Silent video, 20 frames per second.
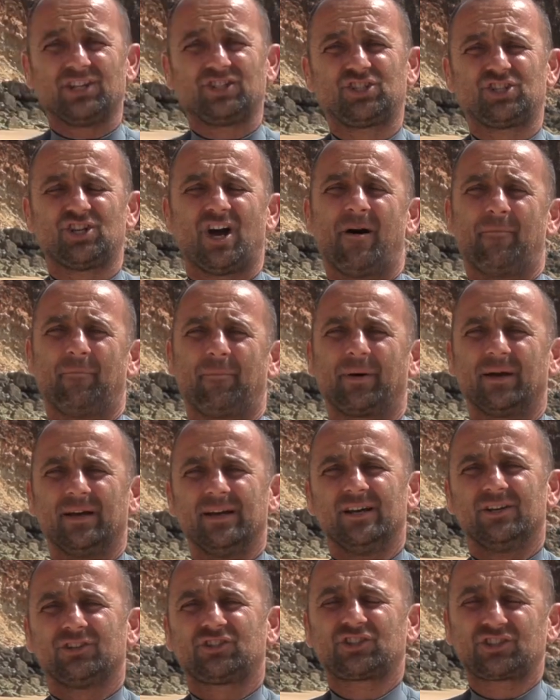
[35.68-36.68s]
jump.
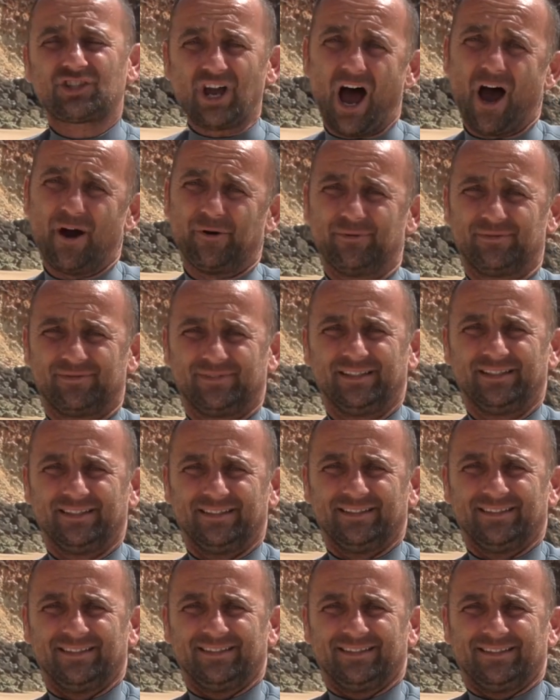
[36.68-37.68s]
So,
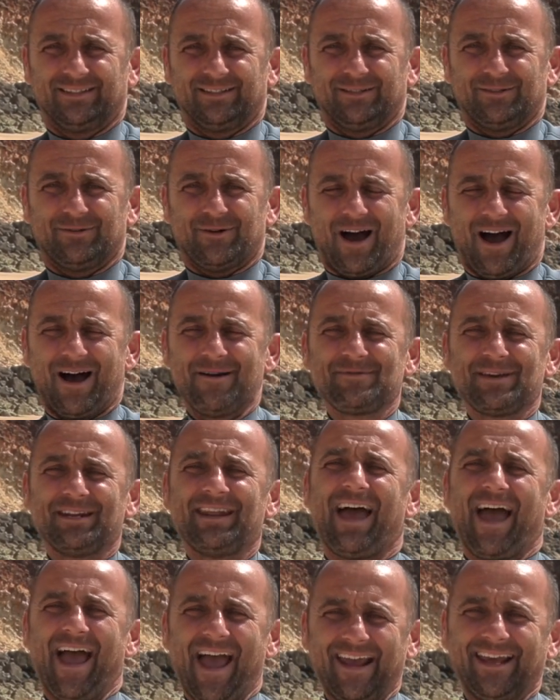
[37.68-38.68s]
I'm
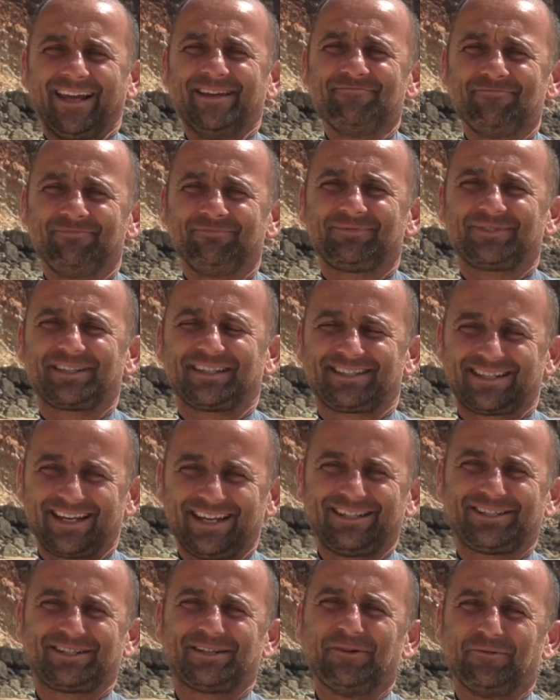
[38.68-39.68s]
gonna aim to
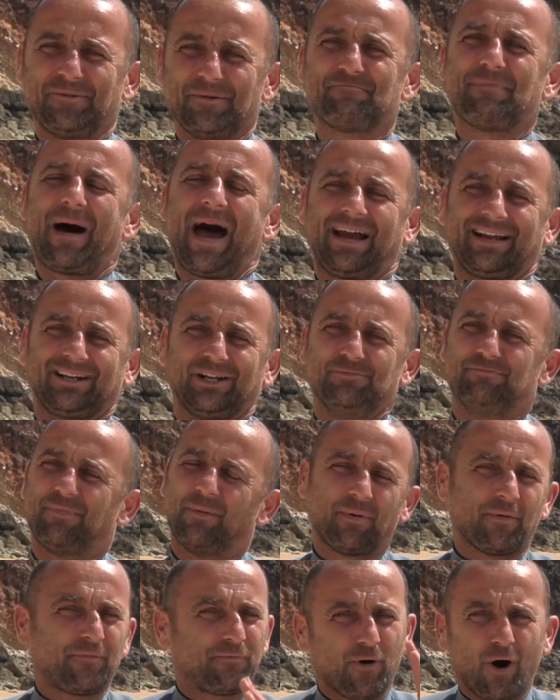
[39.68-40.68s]
teach you the back loop. But
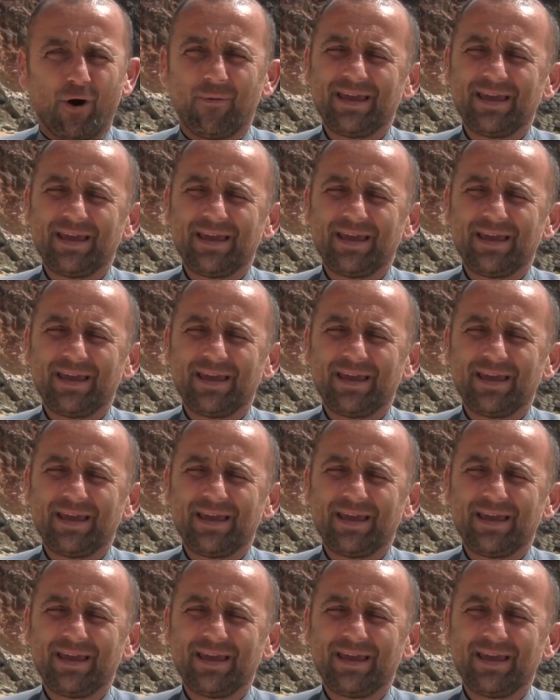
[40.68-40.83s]
before